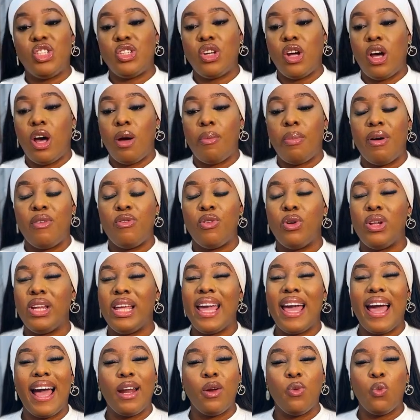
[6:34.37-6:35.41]
top. I've only
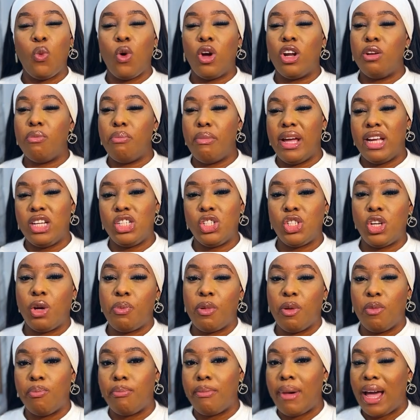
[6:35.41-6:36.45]
had one mesh top
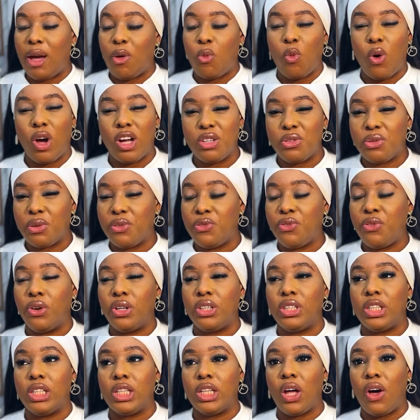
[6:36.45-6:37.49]
in my wardrobe for
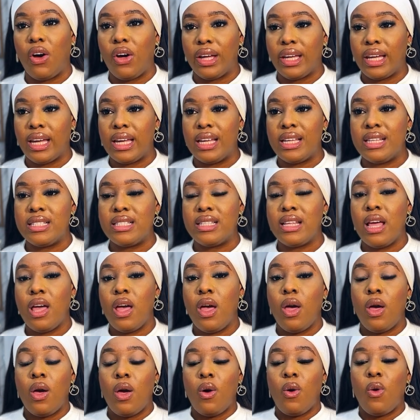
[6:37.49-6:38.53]
the longest.
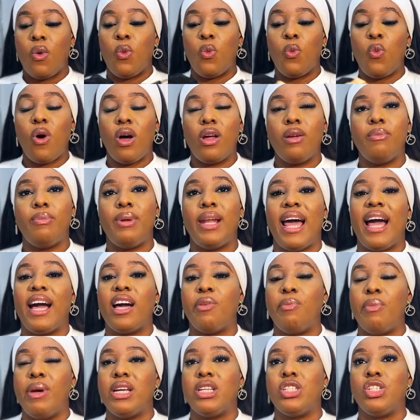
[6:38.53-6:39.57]
One
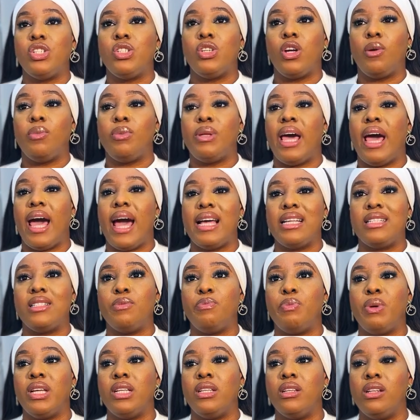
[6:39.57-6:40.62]
black mesh top that has
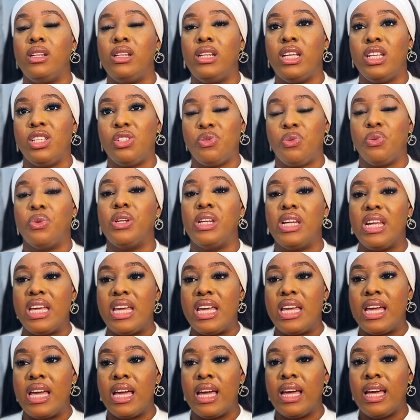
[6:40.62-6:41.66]
been
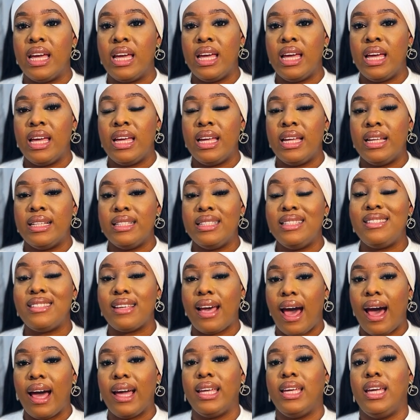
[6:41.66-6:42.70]
literally
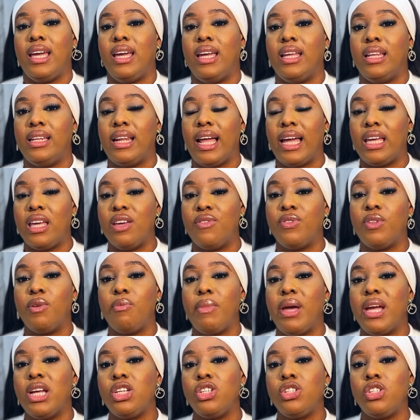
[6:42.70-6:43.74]
dying. Like, if the
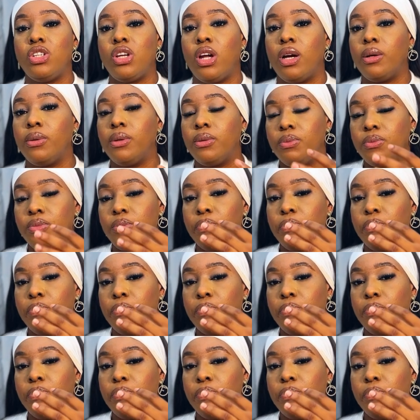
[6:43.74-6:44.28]
mesh top